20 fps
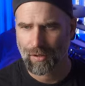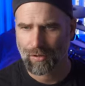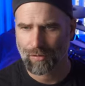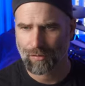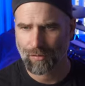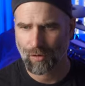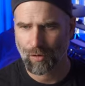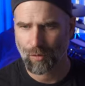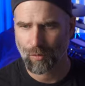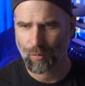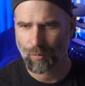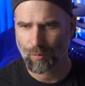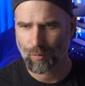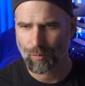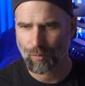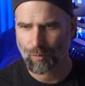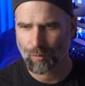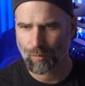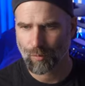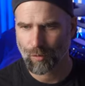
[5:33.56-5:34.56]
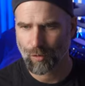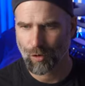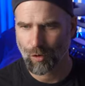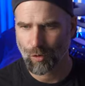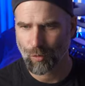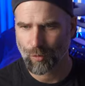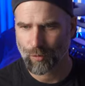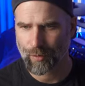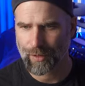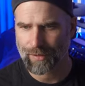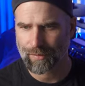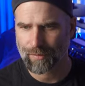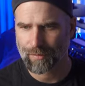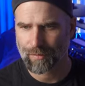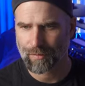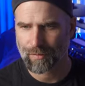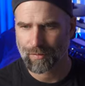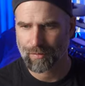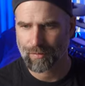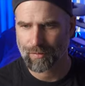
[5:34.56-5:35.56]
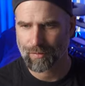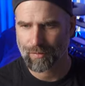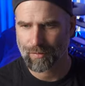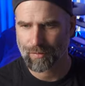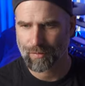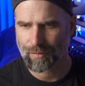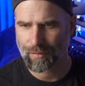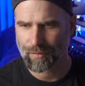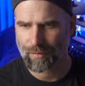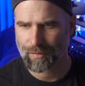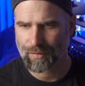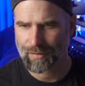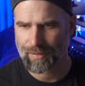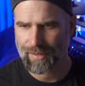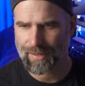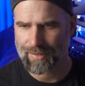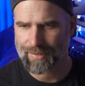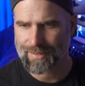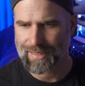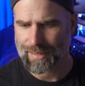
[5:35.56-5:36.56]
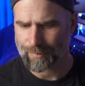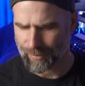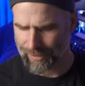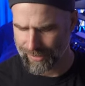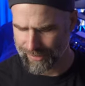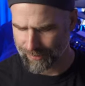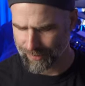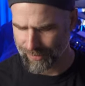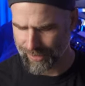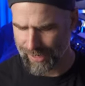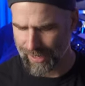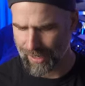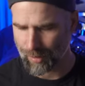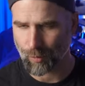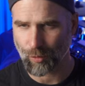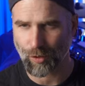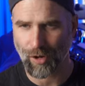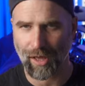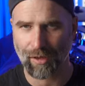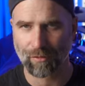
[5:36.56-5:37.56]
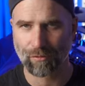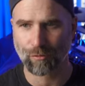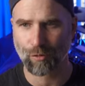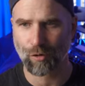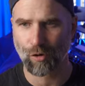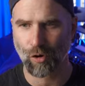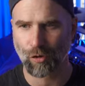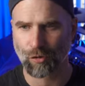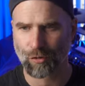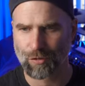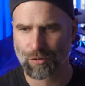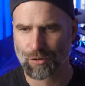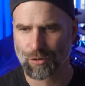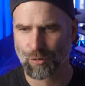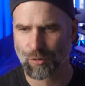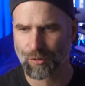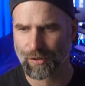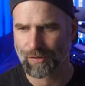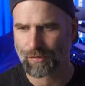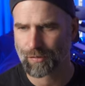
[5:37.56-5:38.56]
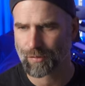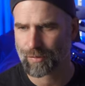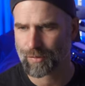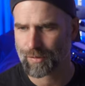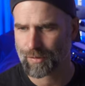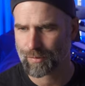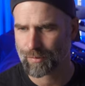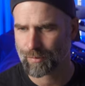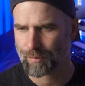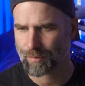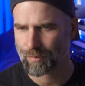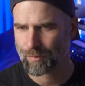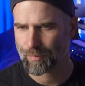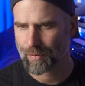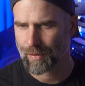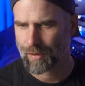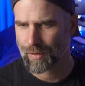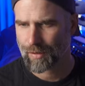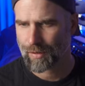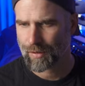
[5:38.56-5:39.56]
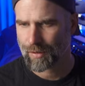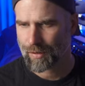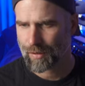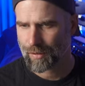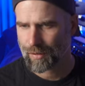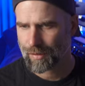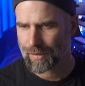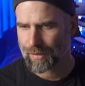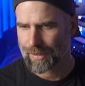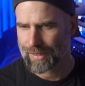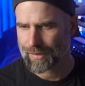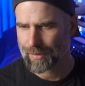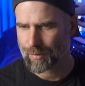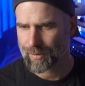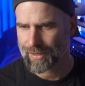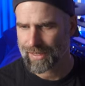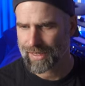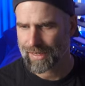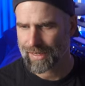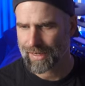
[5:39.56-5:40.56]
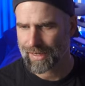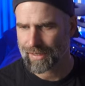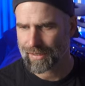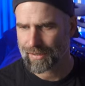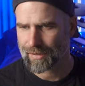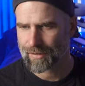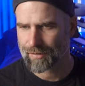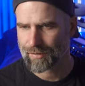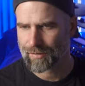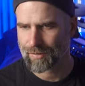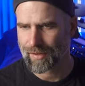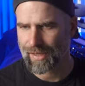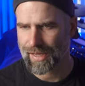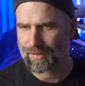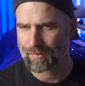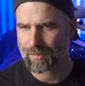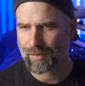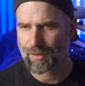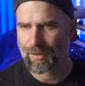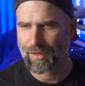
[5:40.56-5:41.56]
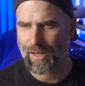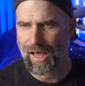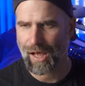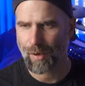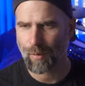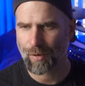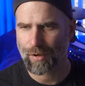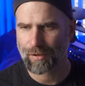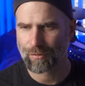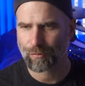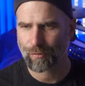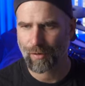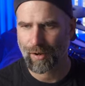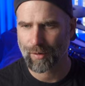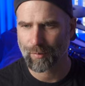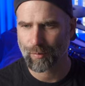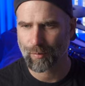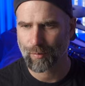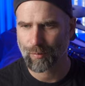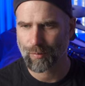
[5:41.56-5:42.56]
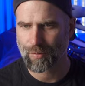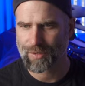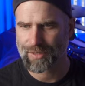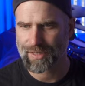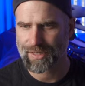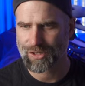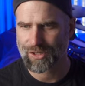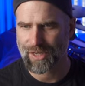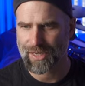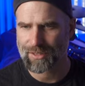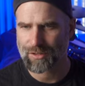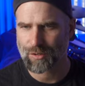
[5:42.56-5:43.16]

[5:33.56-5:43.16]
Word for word: so lower it. Yes, simulating that, I would have forgotten to do this in the beginning. Save. Now if I say yes